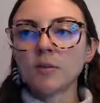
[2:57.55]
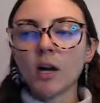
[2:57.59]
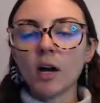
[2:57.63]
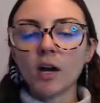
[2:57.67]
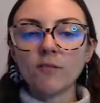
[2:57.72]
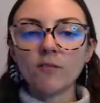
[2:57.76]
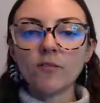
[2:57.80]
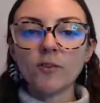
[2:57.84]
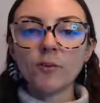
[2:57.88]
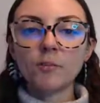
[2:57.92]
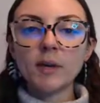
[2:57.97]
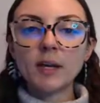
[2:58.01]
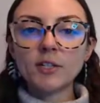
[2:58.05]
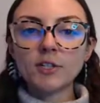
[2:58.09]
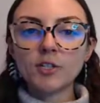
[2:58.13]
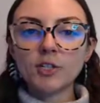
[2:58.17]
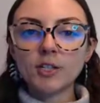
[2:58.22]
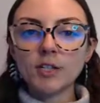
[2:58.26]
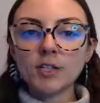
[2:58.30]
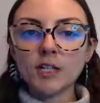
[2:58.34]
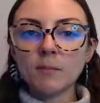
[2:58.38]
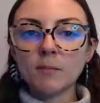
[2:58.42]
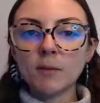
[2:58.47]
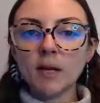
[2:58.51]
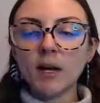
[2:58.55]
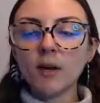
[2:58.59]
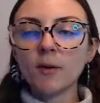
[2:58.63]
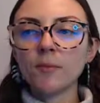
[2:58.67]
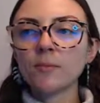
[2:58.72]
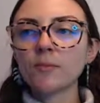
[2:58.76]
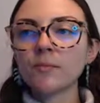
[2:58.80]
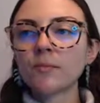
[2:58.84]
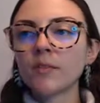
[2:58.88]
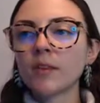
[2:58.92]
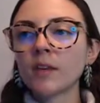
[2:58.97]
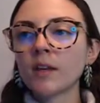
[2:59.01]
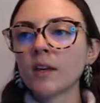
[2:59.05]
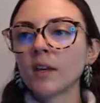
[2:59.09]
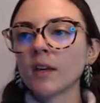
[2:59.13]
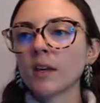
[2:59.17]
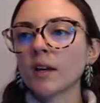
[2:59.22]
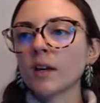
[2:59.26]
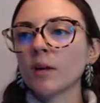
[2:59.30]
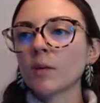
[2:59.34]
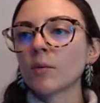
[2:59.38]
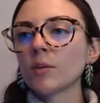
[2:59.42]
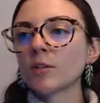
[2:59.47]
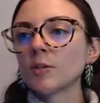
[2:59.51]
confirmation email,
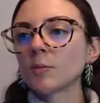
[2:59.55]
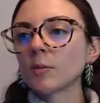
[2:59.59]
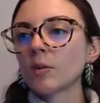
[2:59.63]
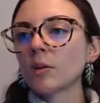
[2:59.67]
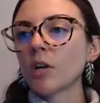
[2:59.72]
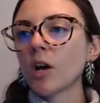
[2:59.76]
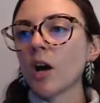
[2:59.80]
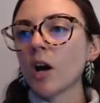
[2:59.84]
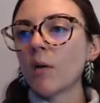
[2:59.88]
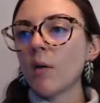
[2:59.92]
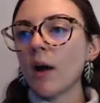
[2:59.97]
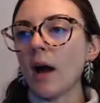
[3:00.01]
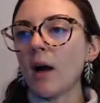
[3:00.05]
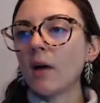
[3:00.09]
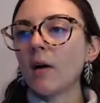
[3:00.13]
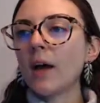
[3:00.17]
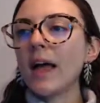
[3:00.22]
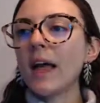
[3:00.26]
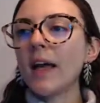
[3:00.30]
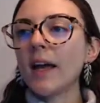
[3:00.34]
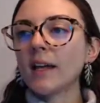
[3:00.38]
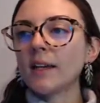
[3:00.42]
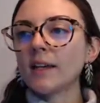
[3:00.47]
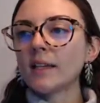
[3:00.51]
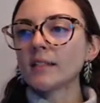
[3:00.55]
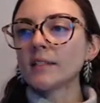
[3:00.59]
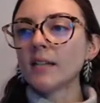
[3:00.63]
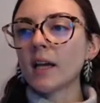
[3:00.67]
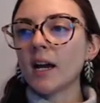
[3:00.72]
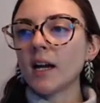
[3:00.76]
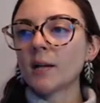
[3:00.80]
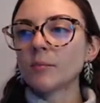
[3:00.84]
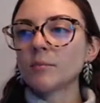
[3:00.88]
which will go out anytime